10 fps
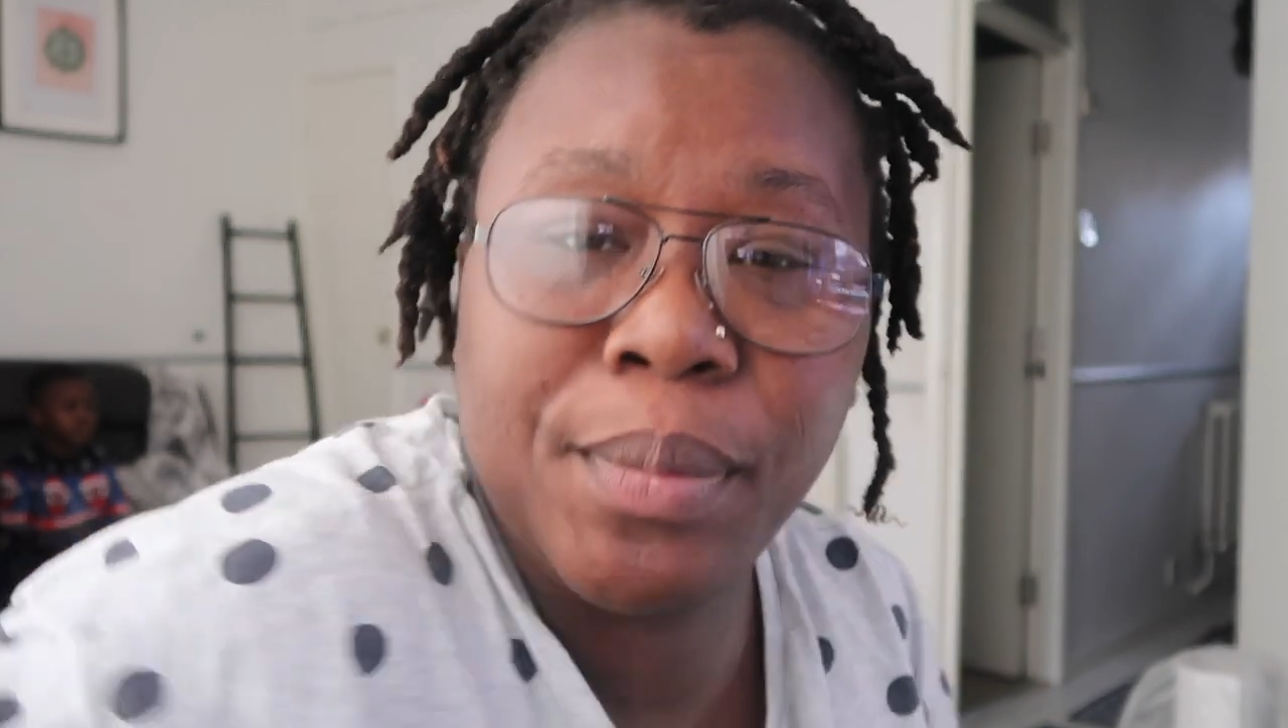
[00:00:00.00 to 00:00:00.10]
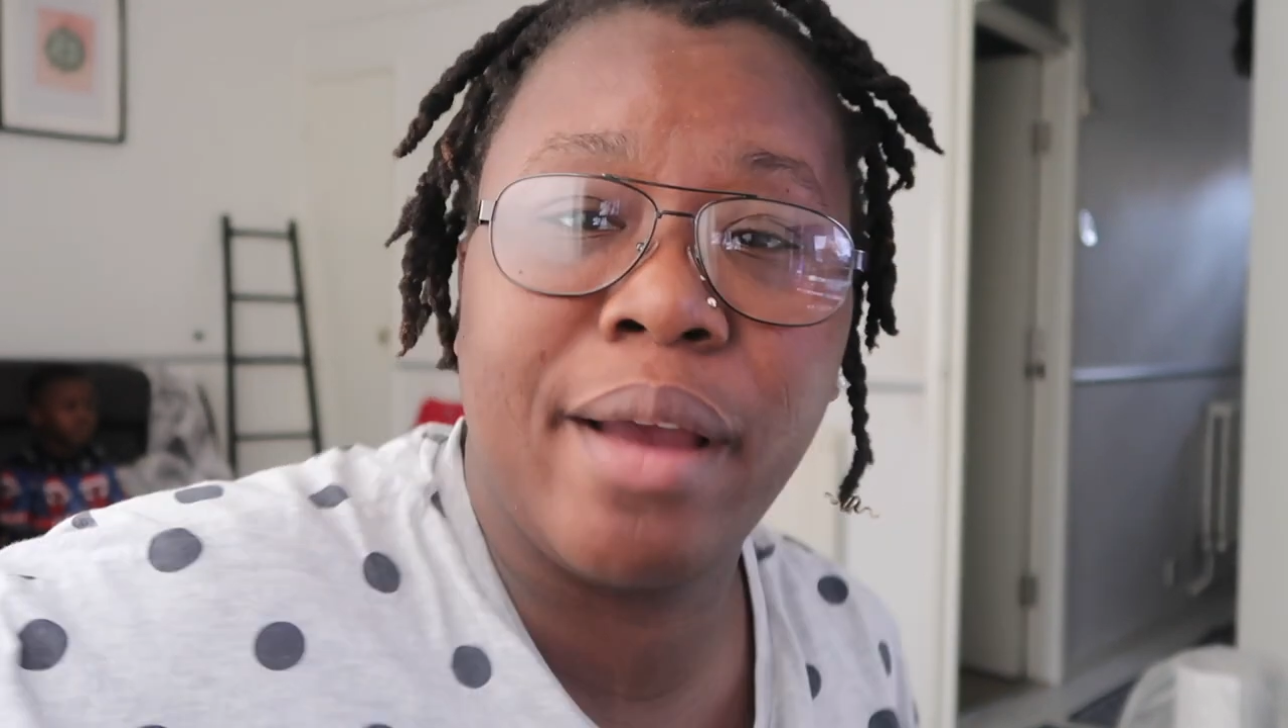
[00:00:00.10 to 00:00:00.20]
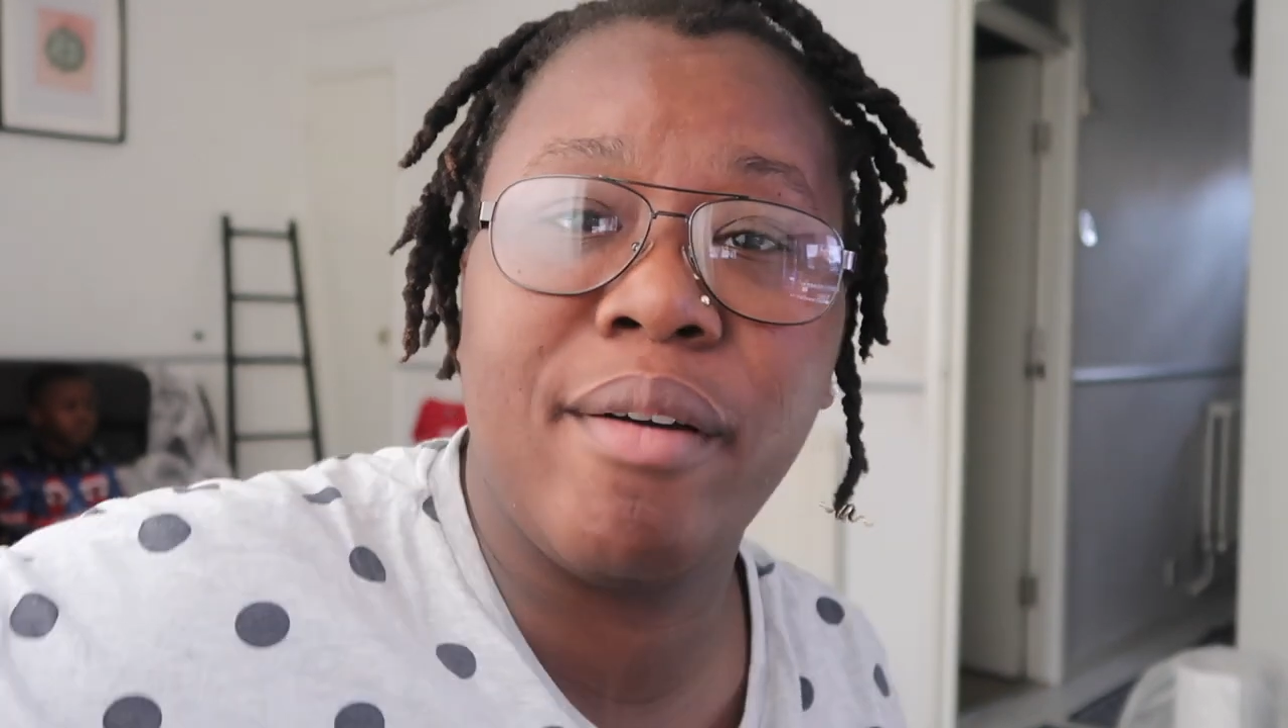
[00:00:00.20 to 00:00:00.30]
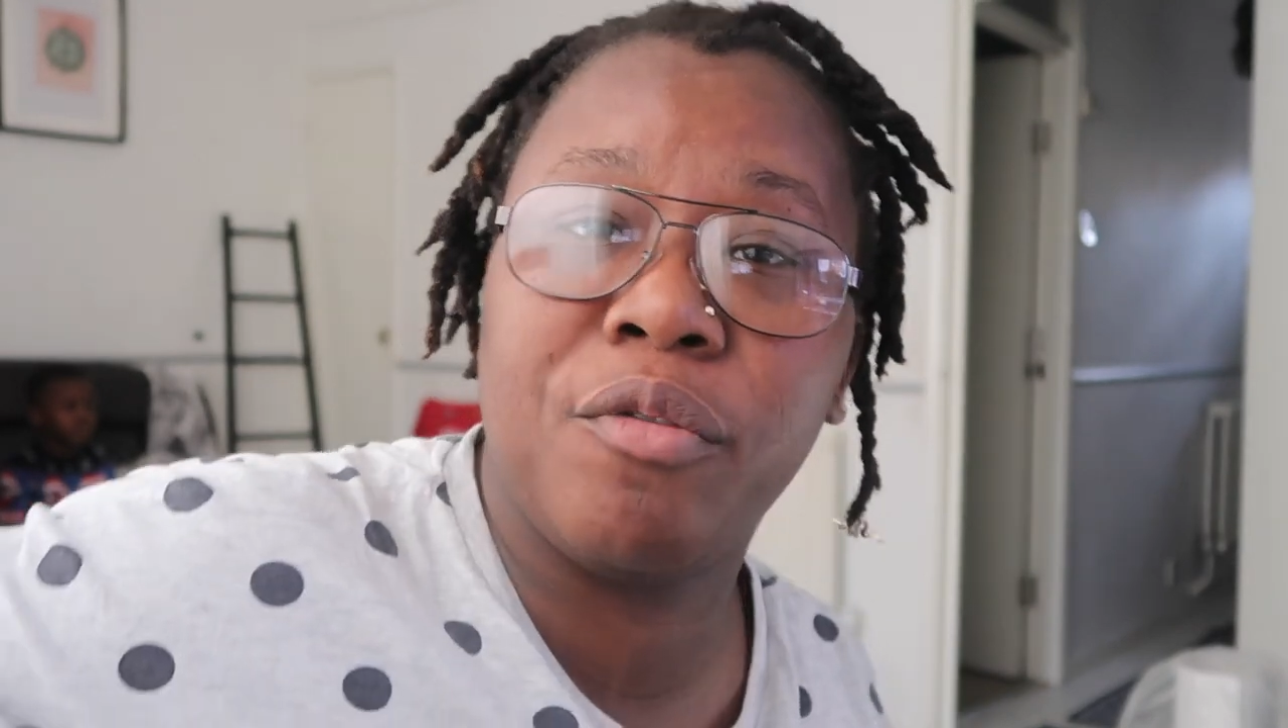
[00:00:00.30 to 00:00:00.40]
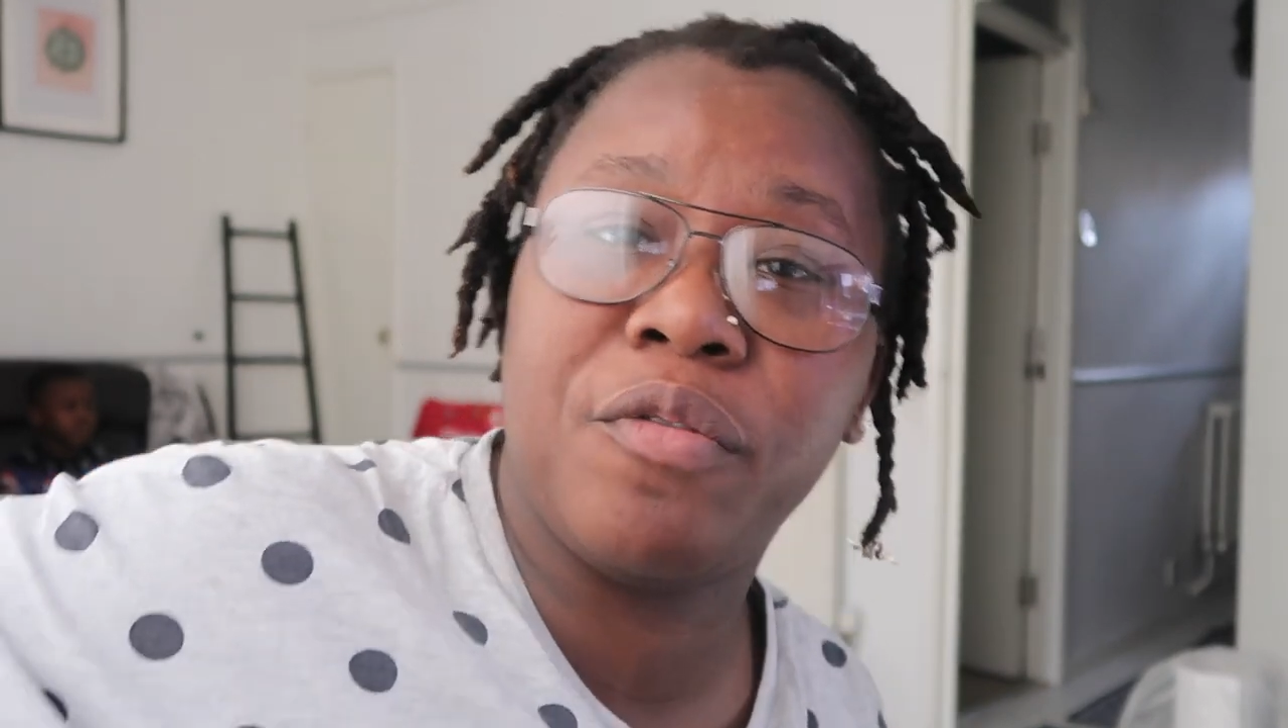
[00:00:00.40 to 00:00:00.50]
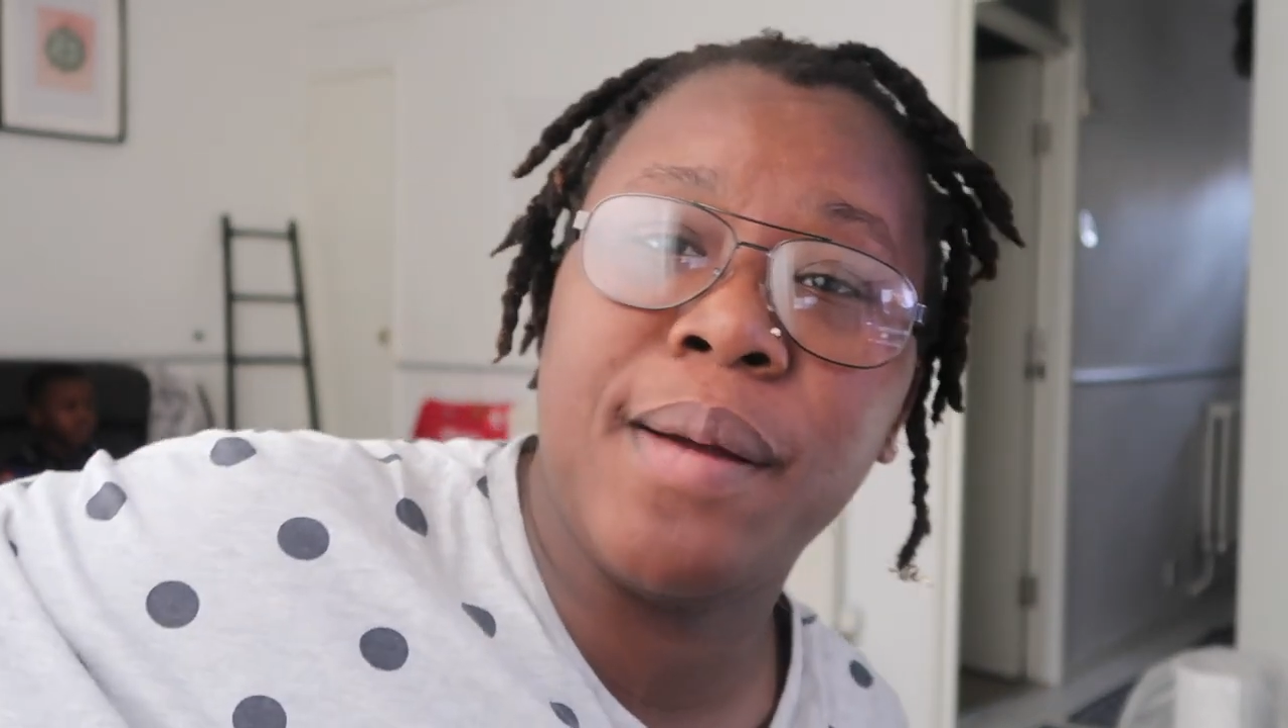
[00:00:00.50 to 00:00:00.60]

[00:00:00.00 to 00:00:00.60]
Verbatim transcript: be around